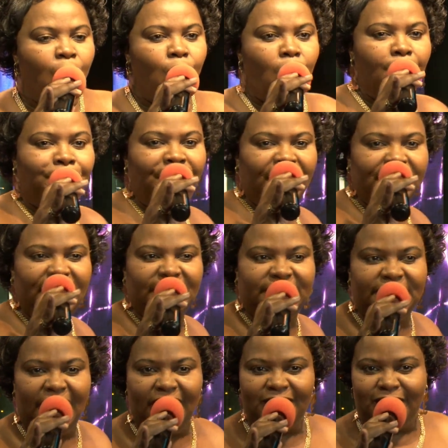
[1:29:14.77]
Open
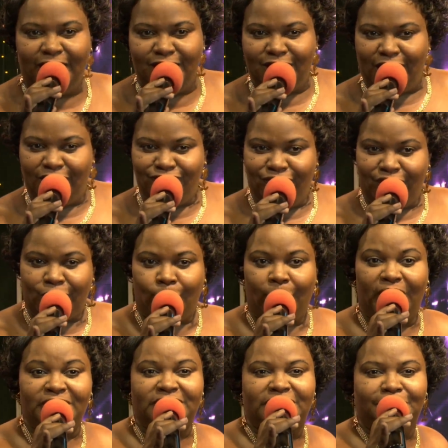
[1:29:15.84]
it again and
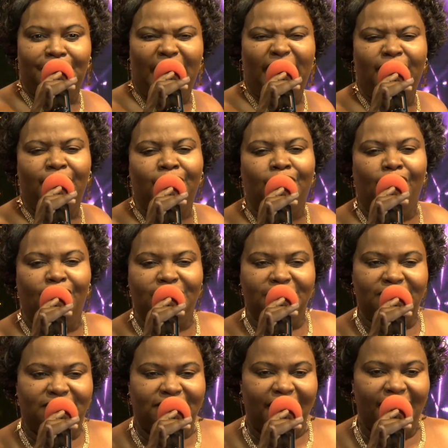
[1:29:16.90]
request my
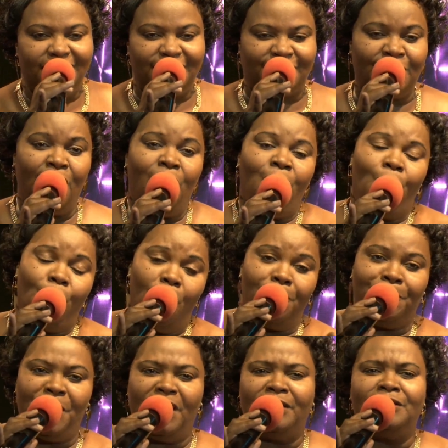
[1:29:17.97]
consent.
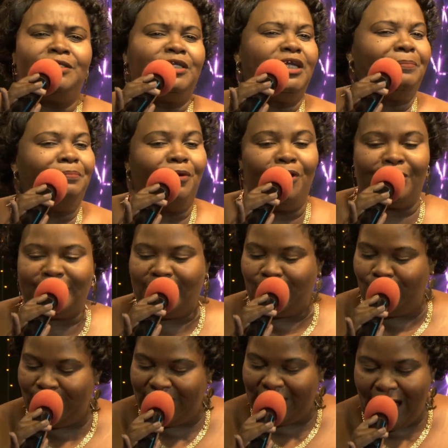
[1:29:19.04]
Open the book,
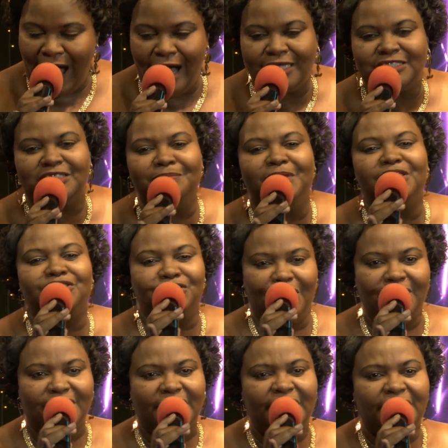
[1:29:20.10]
he will ask me
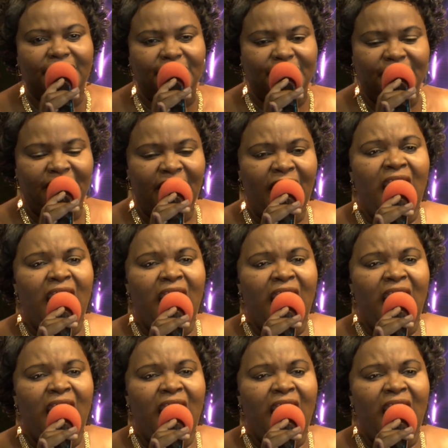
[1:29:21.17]
gently.